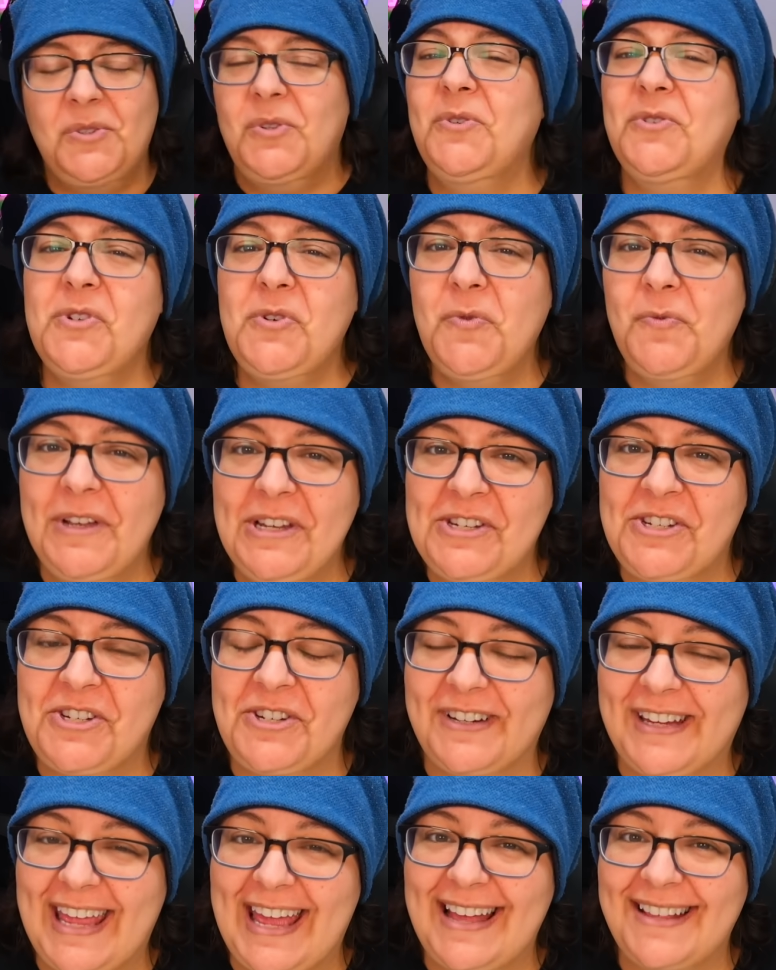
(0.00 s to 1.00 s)
Don't you wish
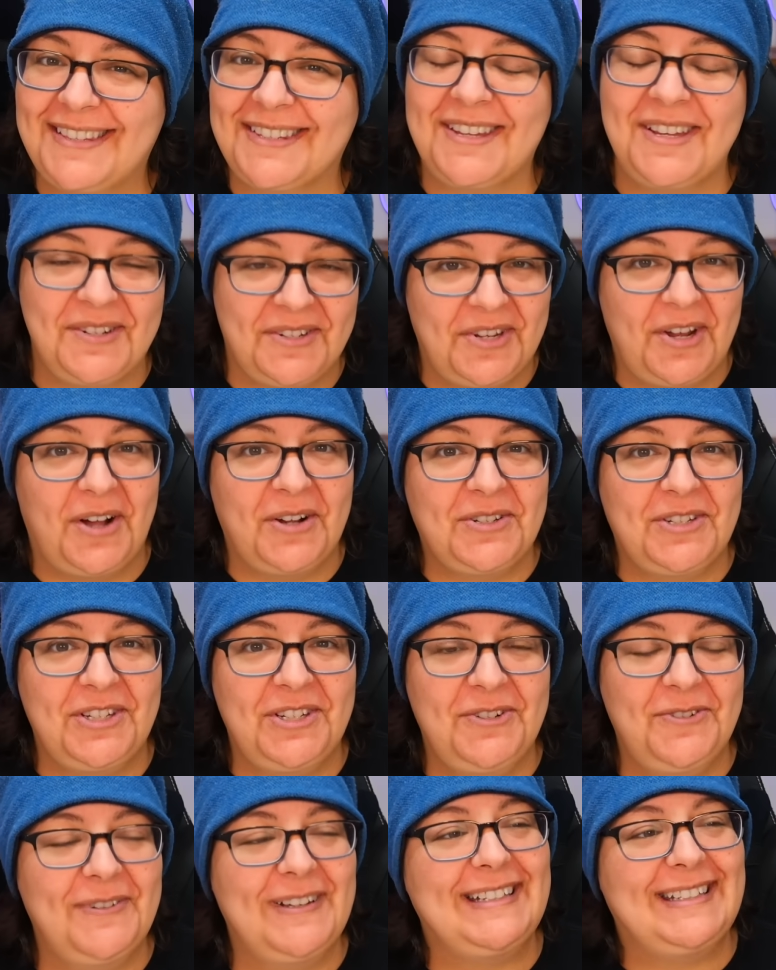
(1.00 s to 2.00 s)
your cats can talk to
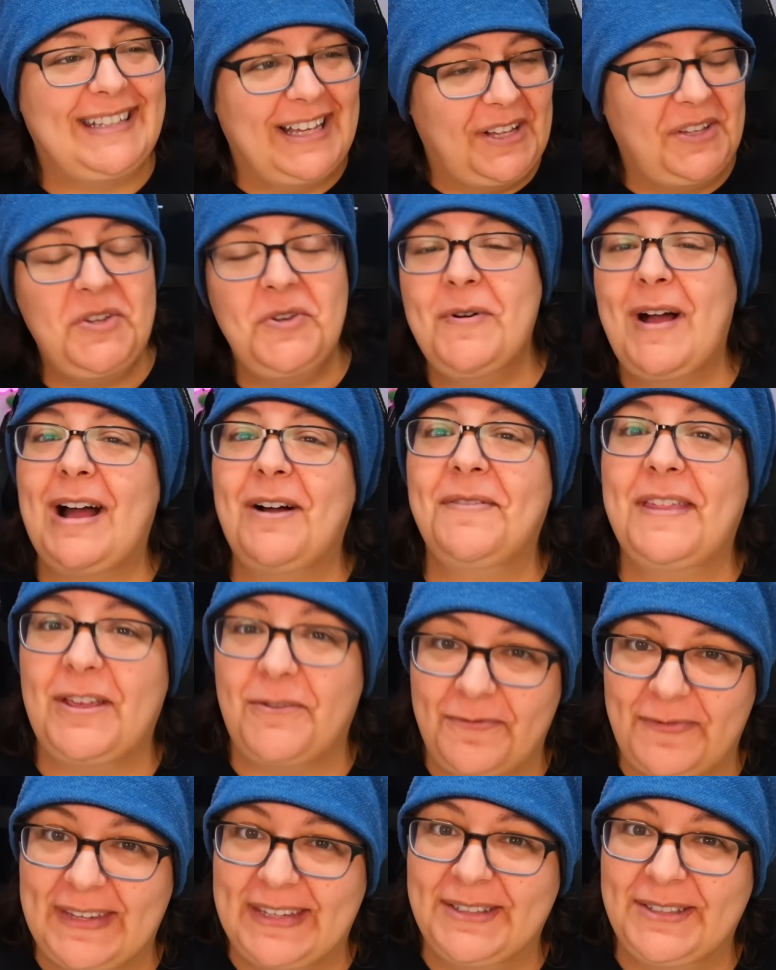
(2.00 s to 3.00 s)
you and tell you how they
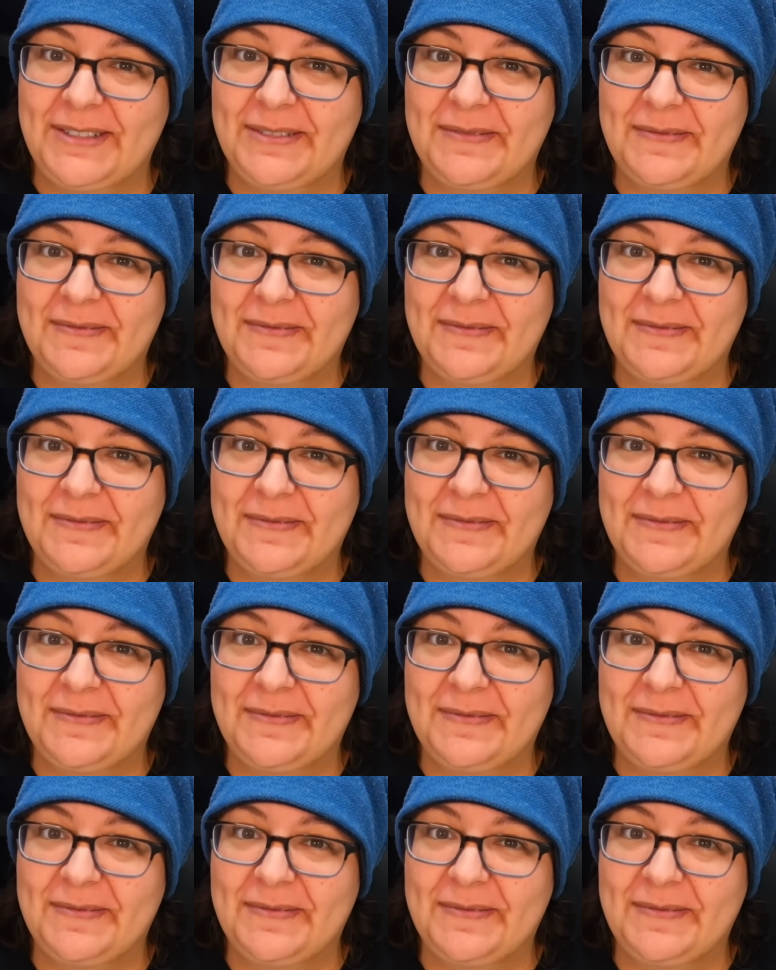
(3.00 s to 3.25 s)
feel?